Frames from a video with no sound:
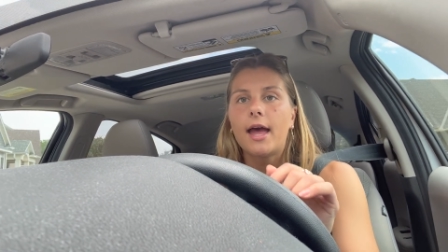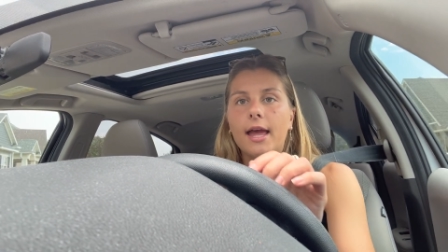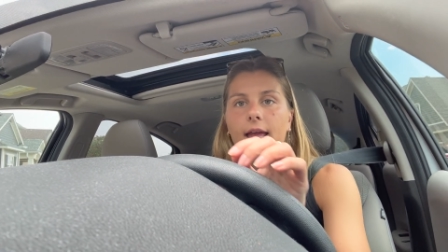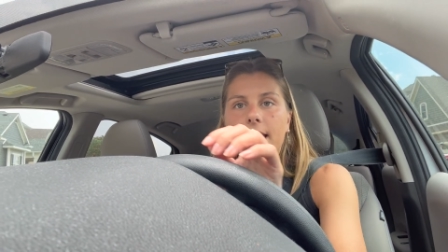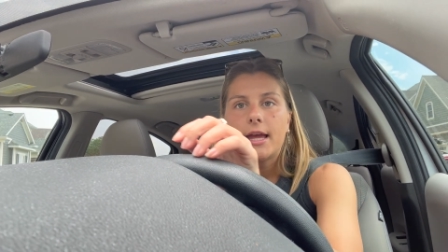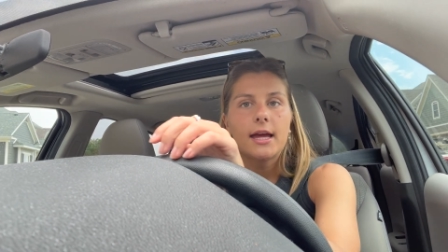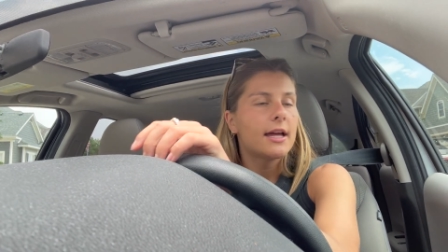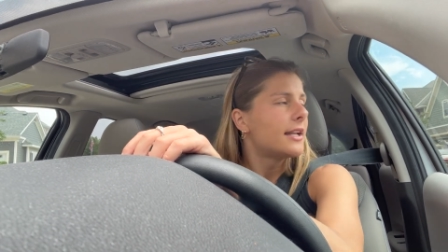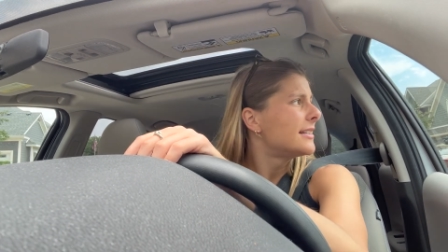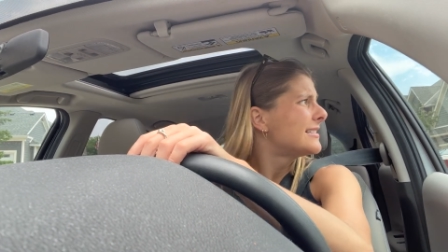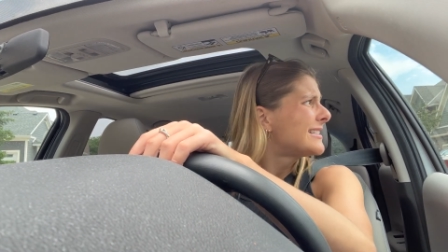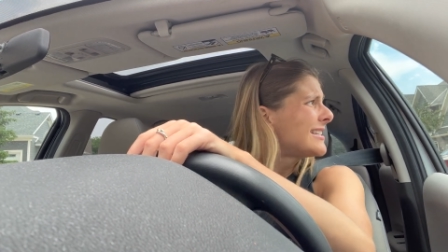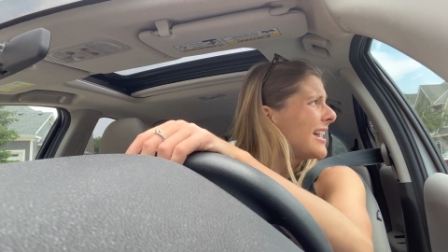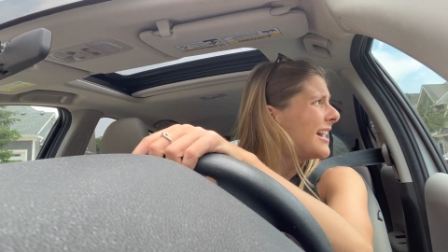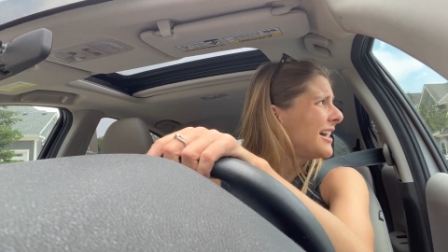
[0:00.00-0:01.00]

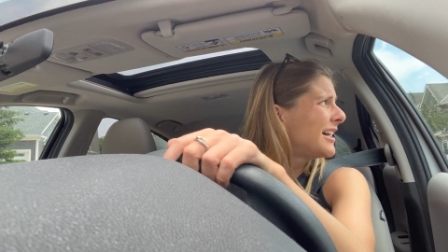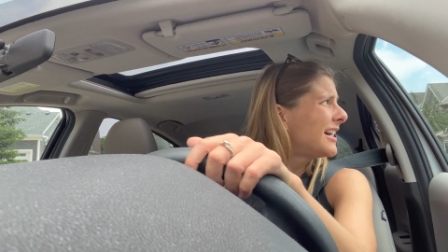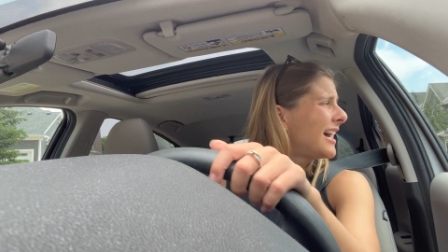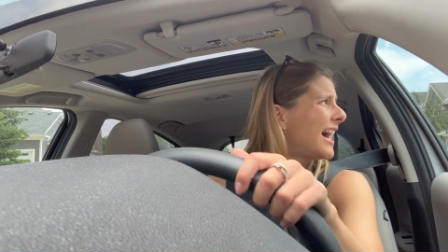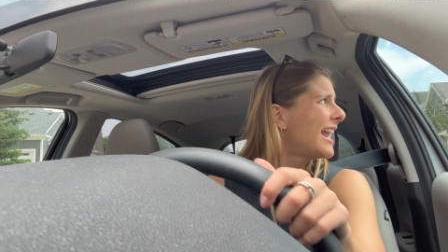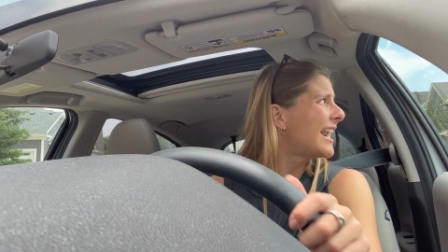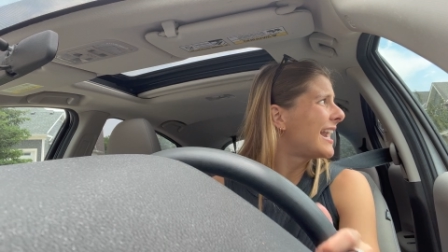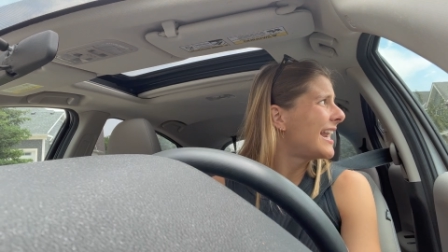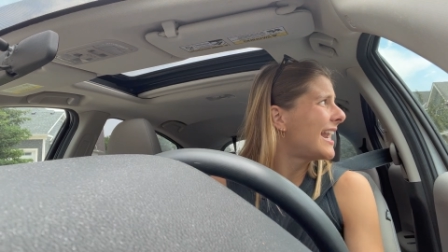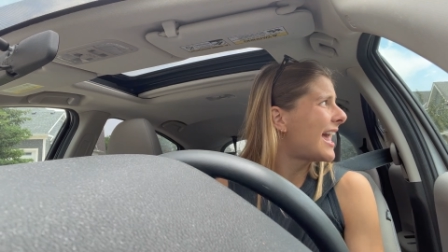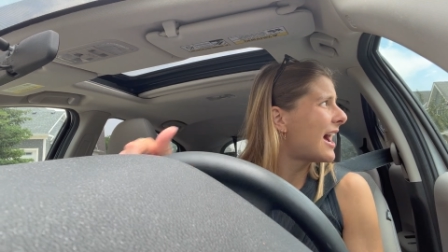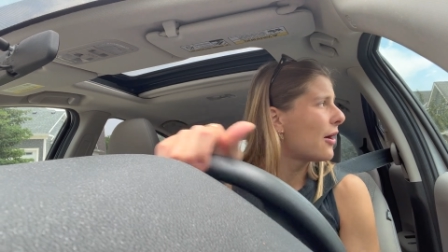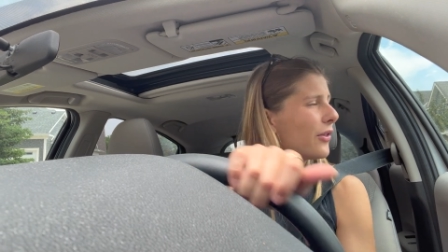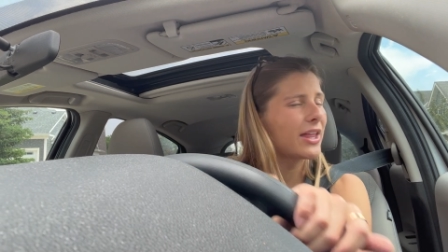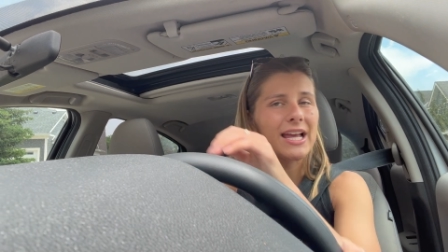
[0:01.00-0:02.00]
And
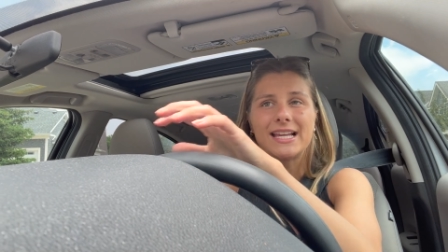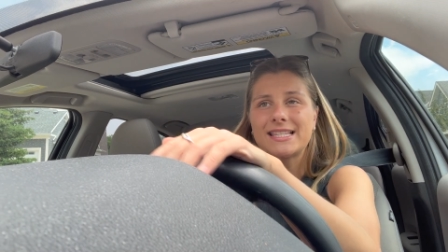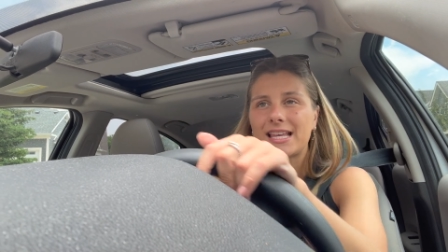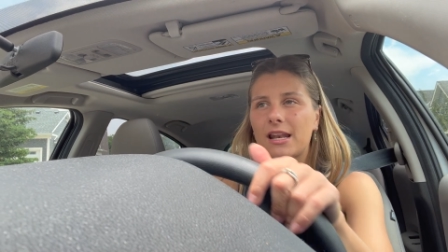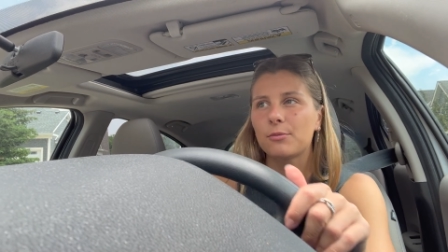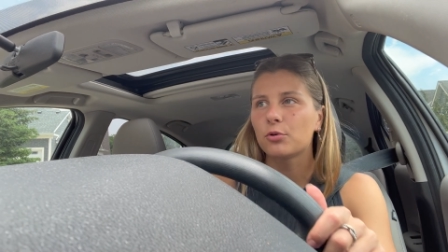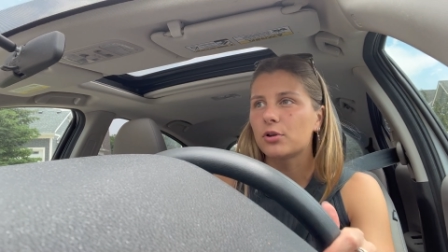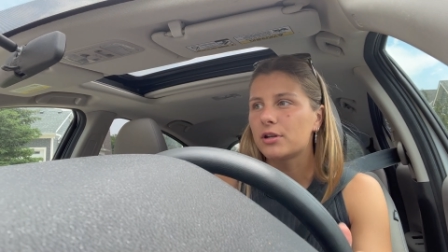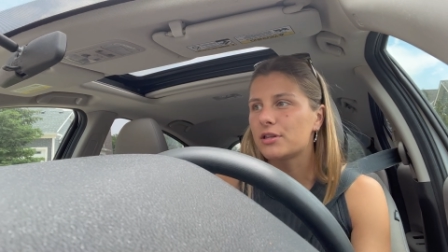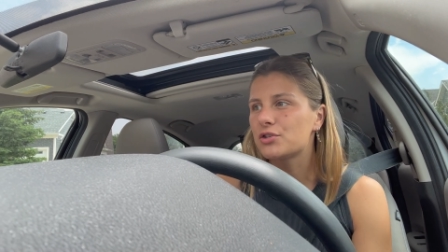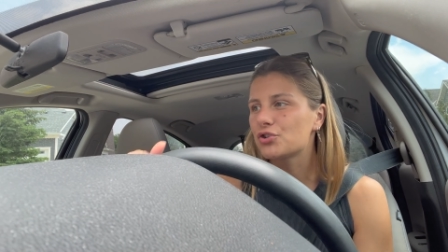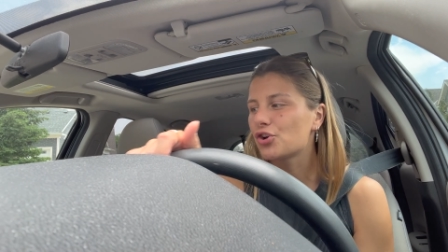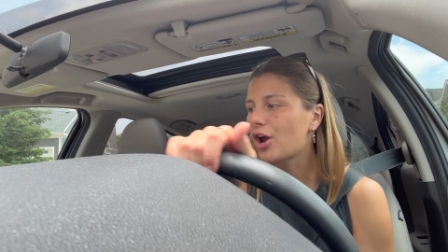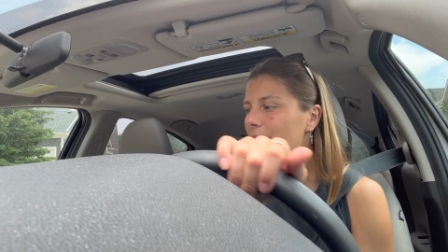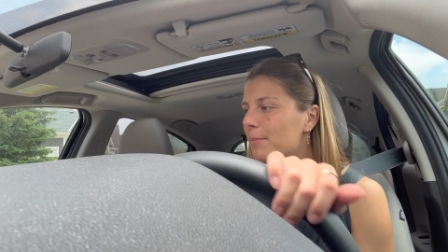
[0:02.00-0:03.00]
now, like I said, I'm going to
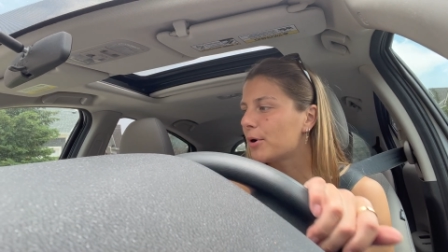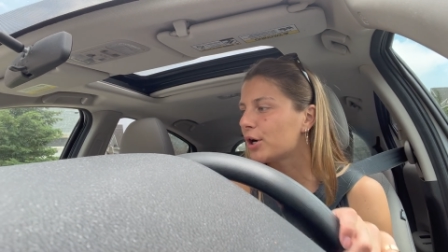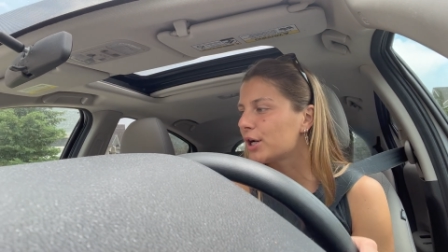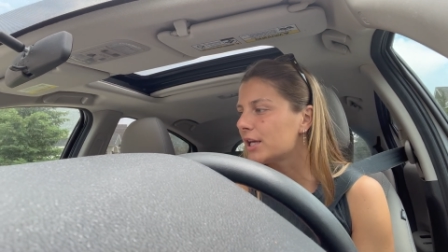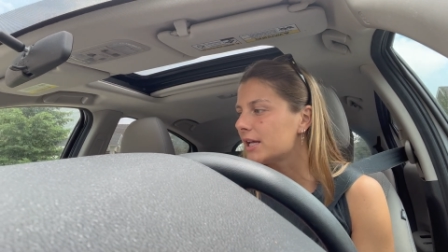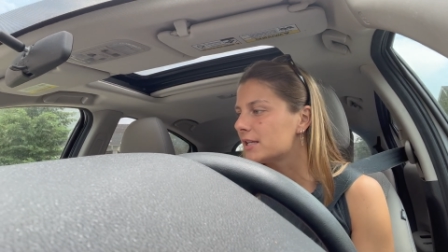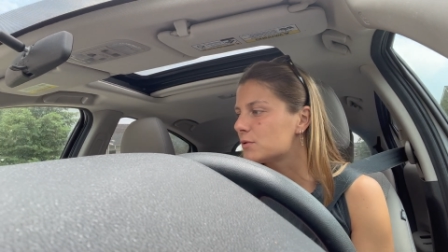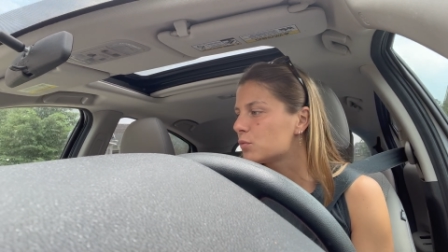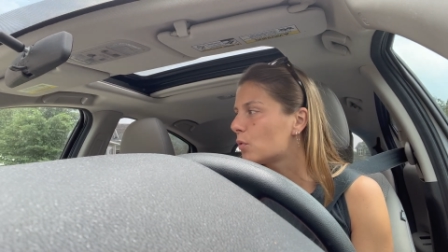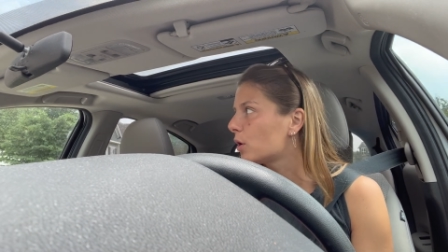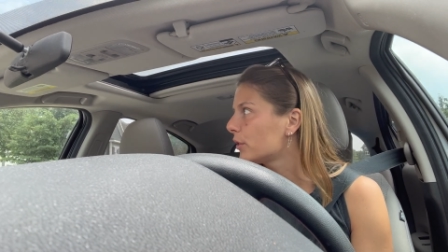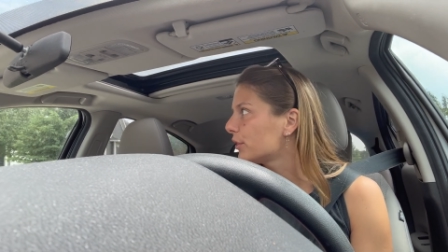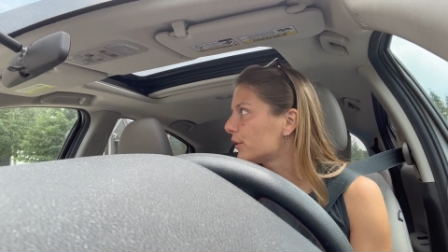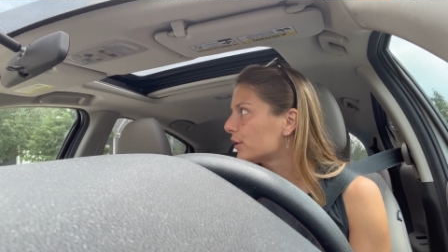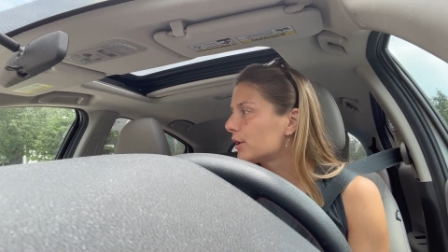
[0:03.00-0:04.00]
this grad party. It's
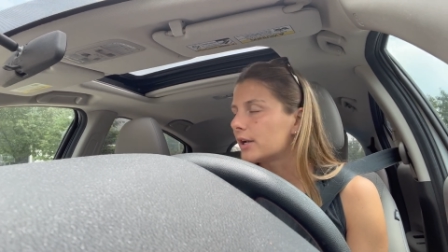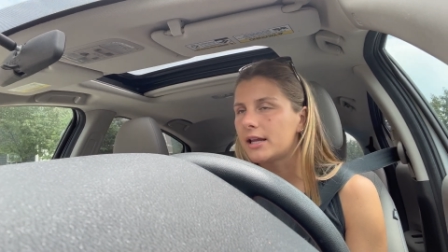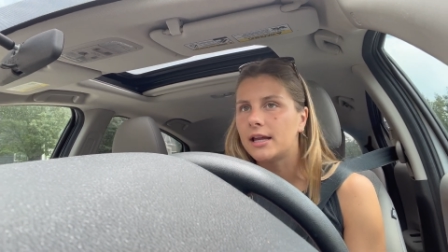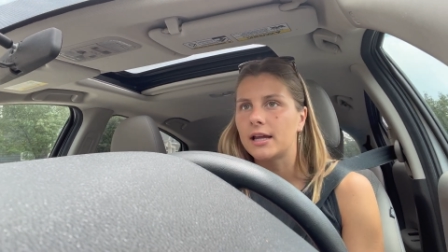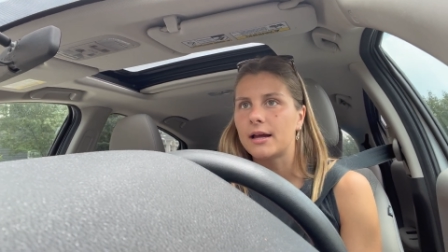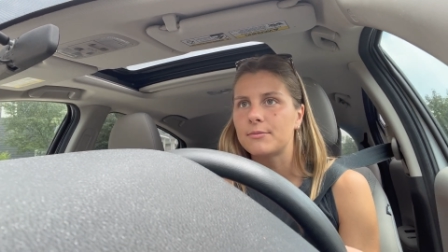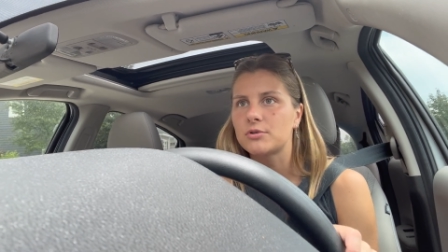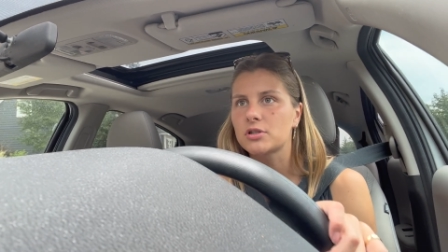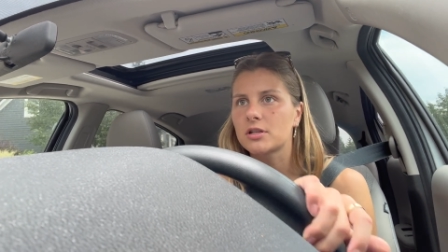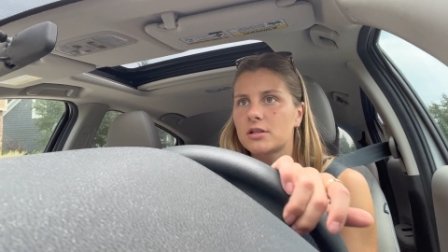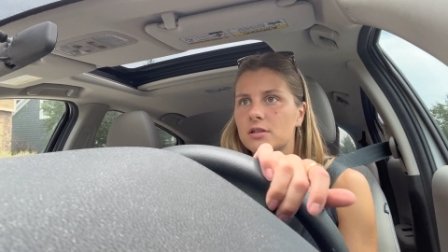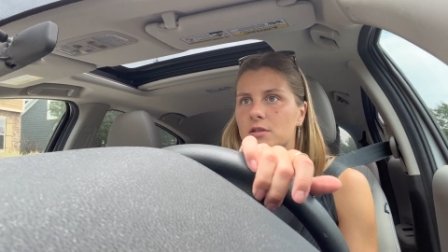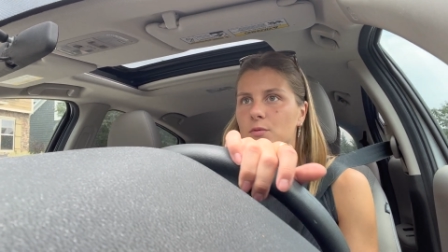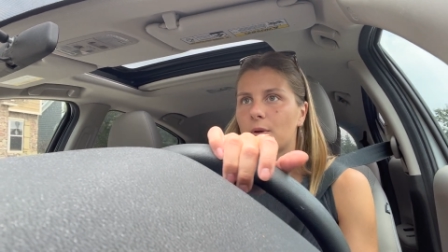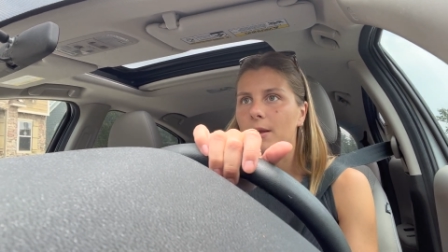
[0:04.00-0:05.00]
1.30. I'm just
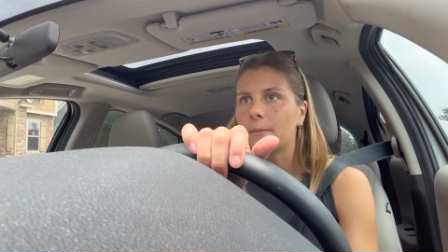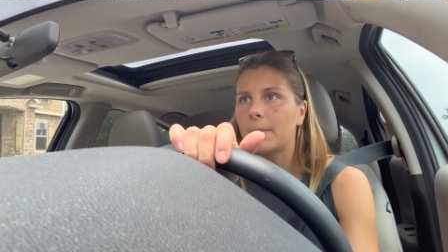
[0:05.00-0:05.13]
gonna swing